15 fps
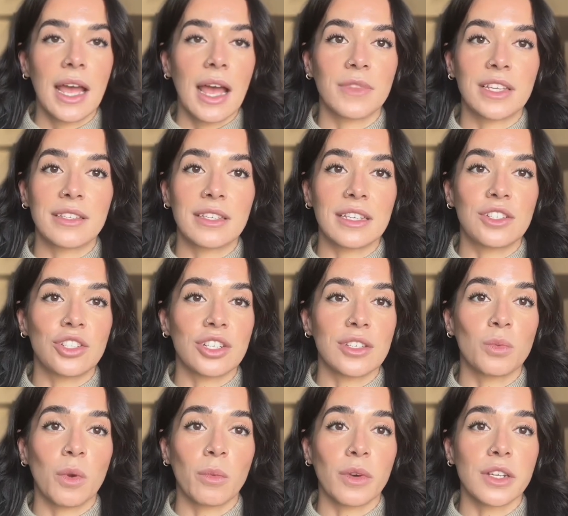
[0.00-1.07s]
This is just
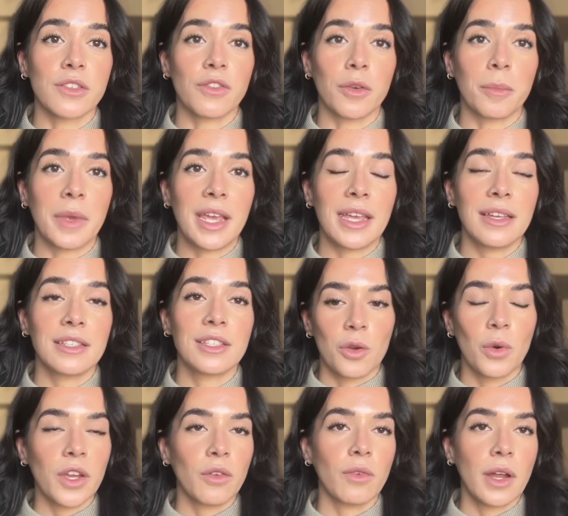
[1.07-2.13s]
what works for me.
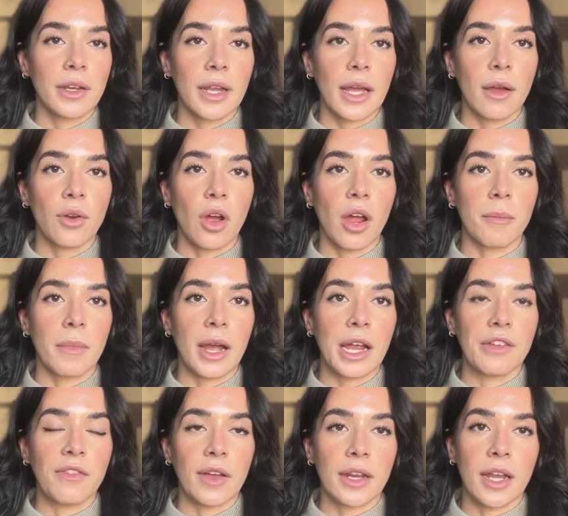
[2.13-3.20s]
Quick rundown on my
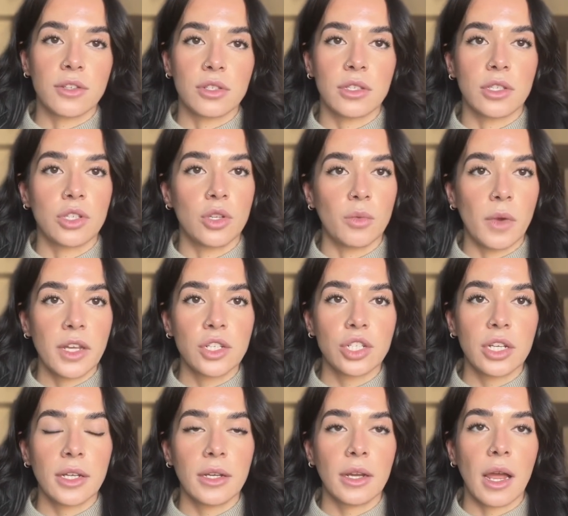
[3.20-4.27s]
financial
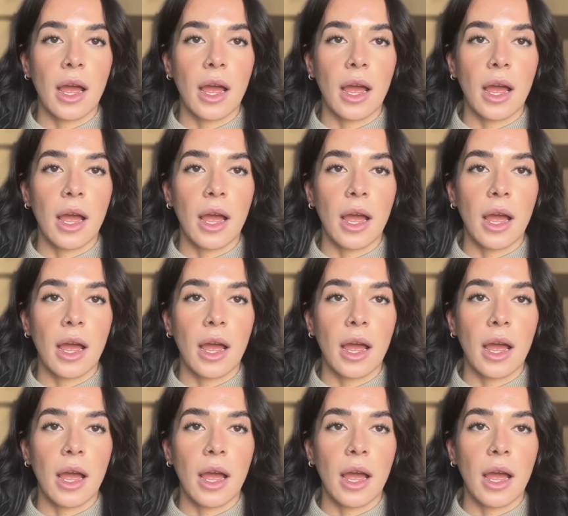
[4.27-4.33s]
situation.